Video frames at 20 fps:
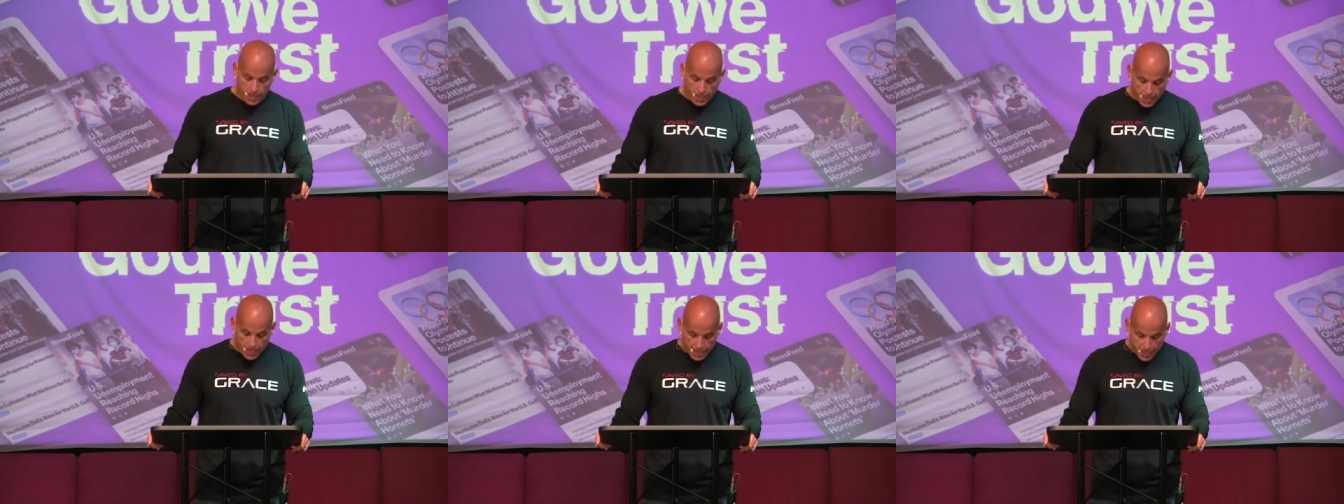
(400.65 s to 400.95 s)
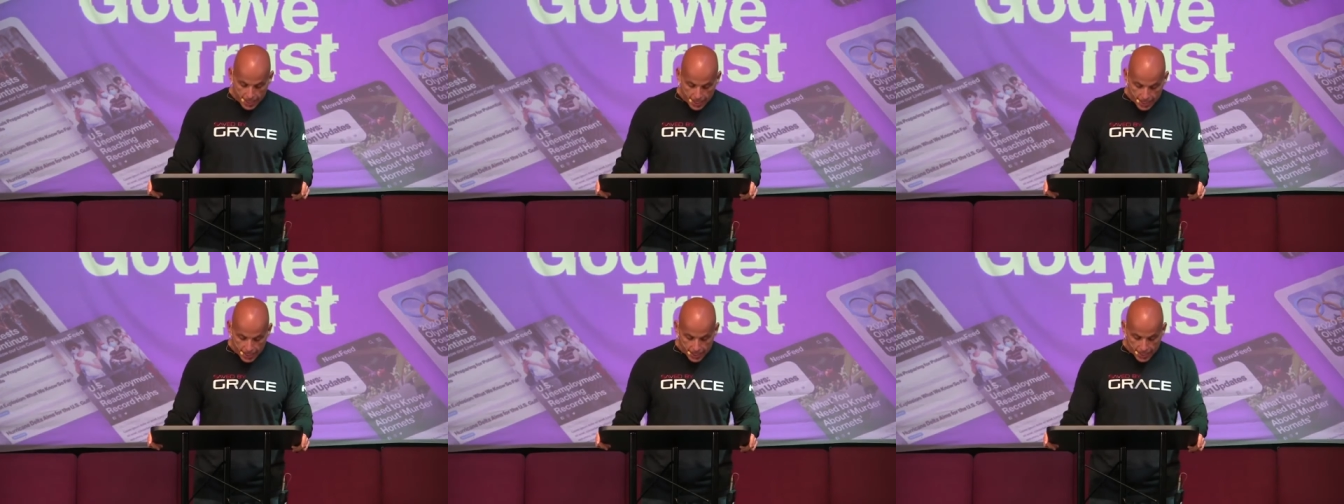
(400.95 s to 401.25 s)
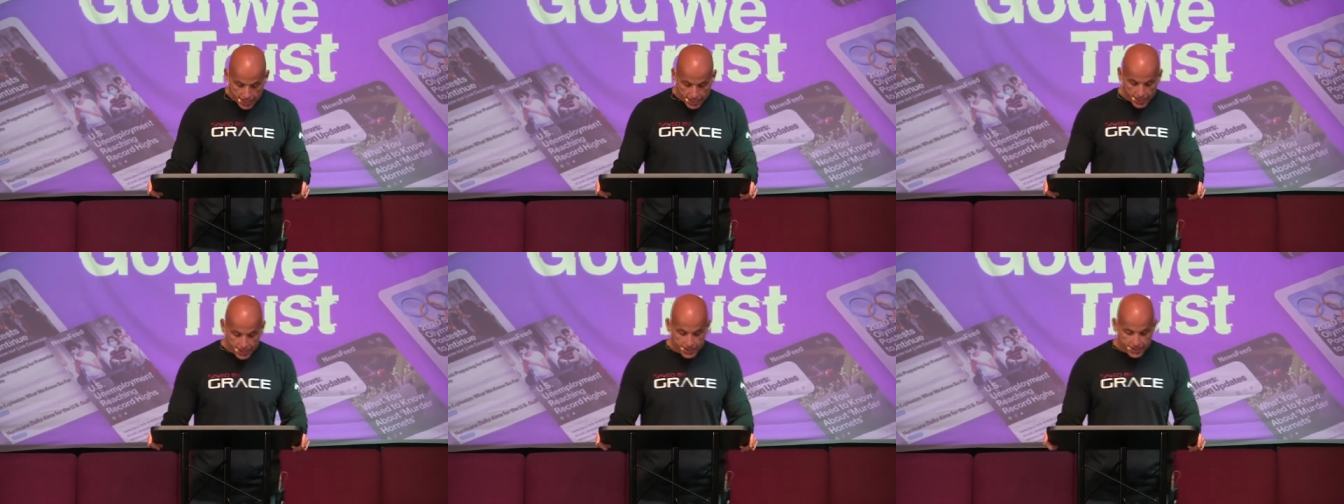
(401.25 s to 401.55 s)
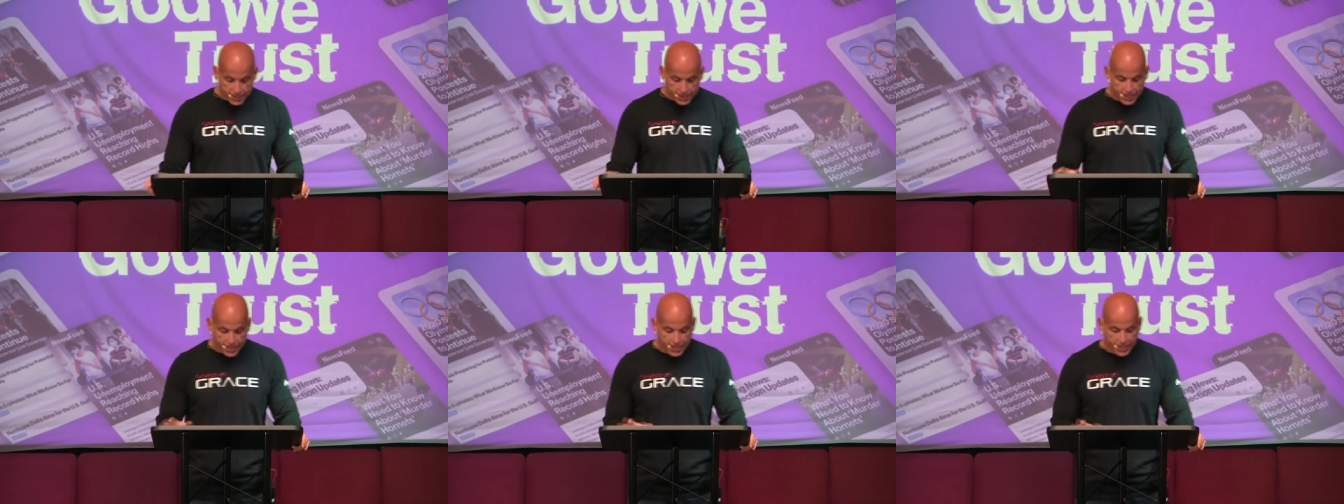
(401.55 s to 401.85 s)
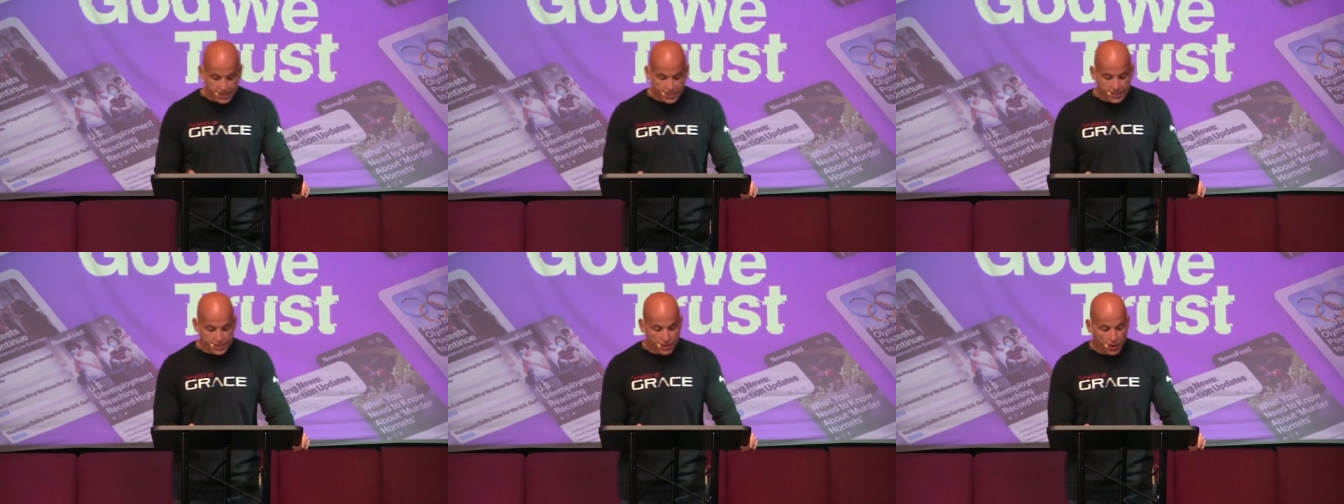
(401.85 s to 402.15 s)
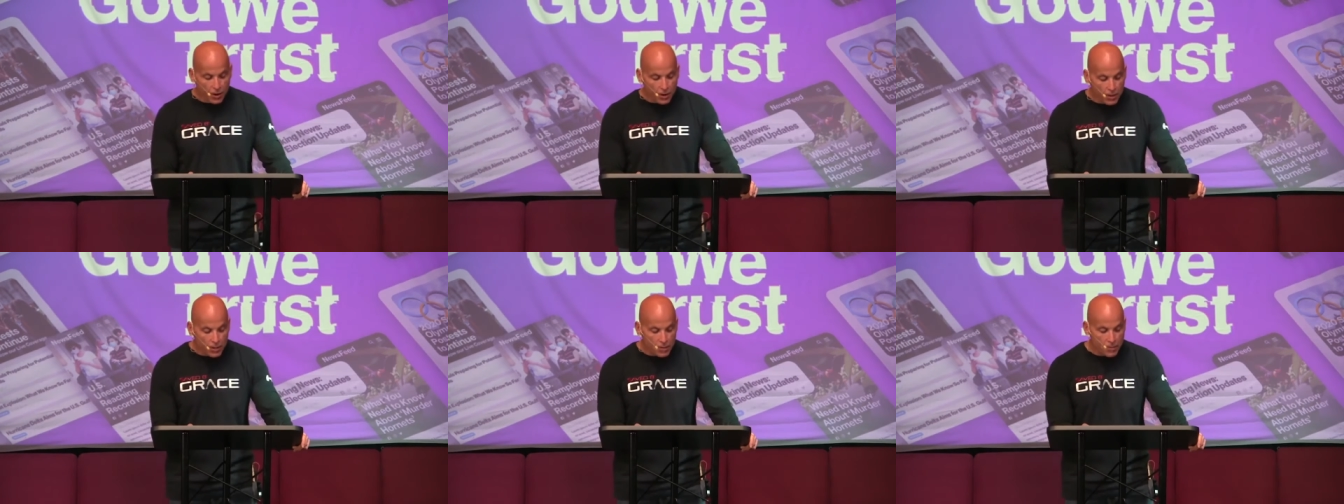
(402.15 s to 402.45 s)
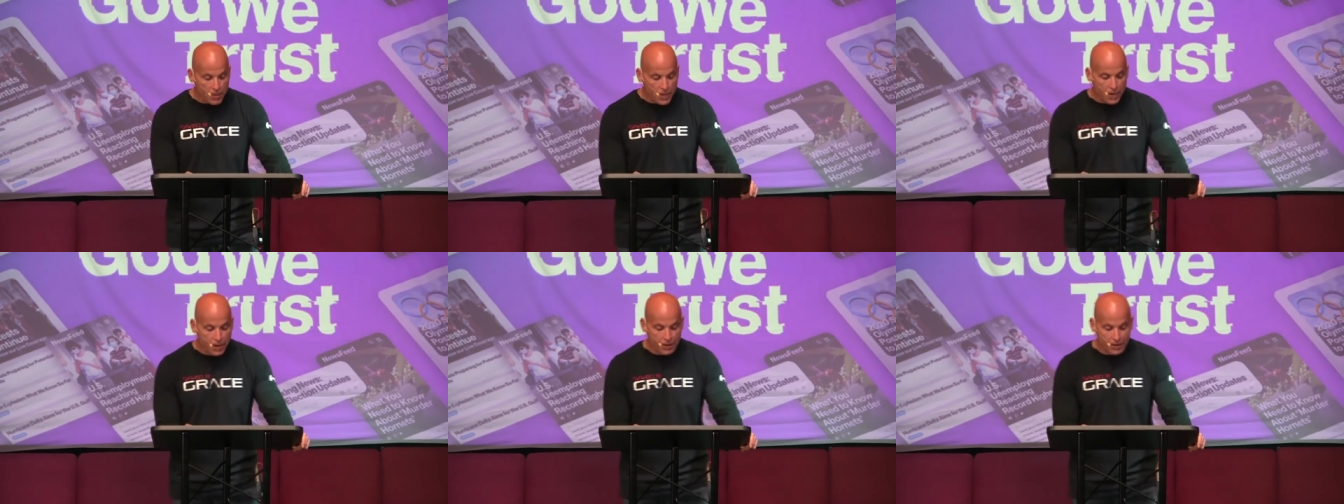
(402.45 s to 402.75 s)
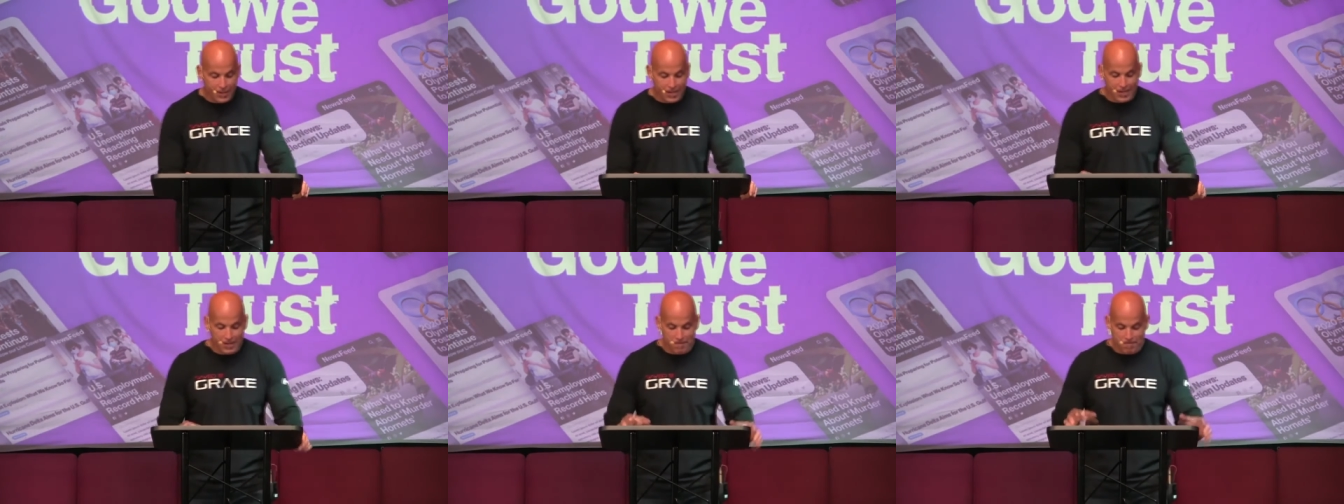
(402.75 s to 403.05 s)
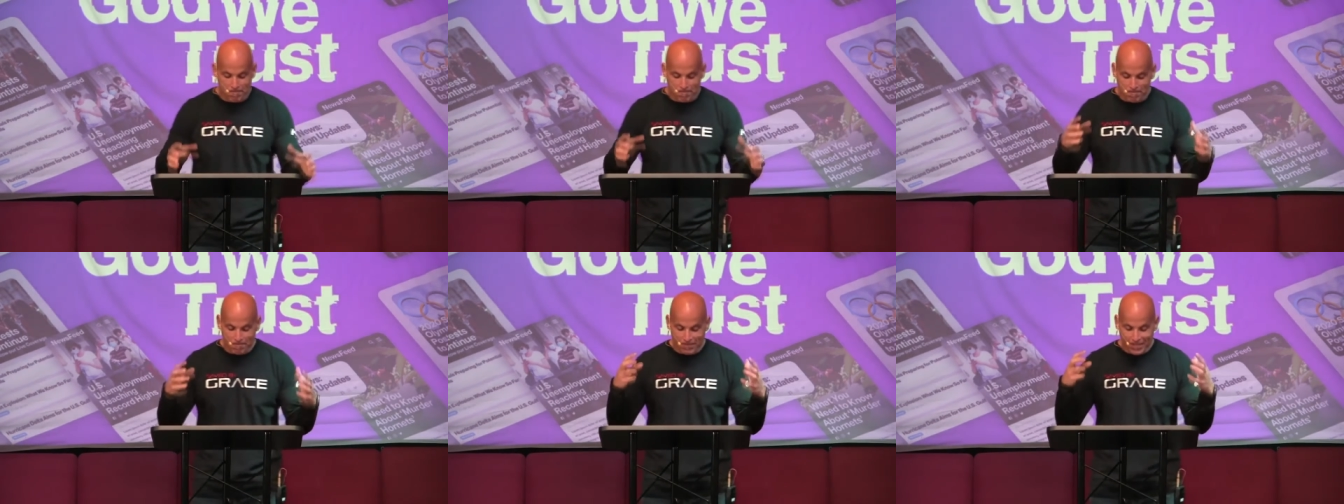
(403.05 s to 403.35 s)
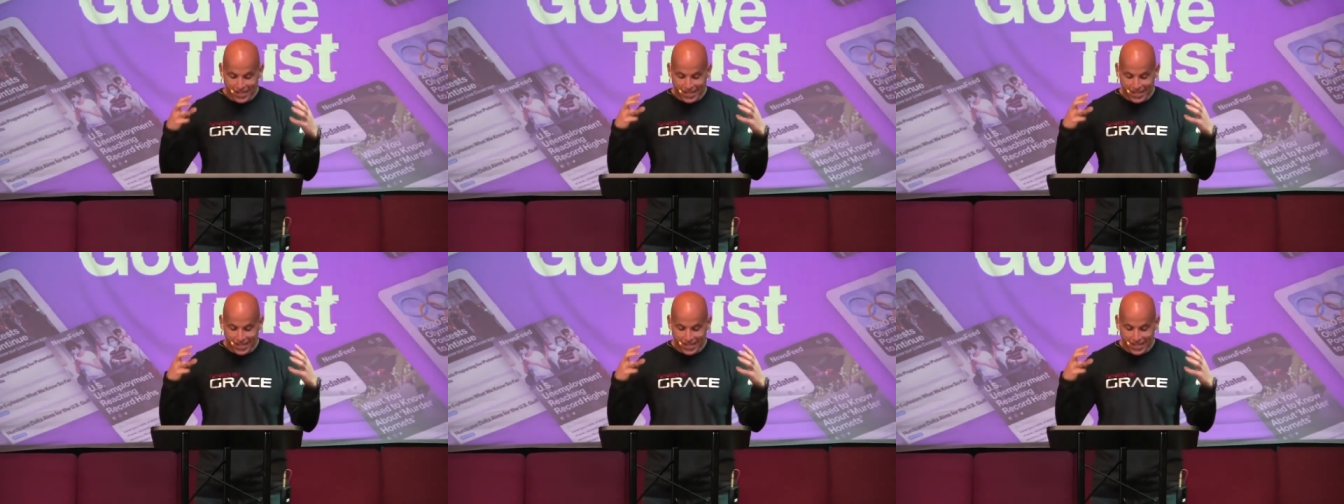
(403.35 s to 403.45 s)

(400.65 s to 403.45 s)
And, and, and it's, and it's all about um,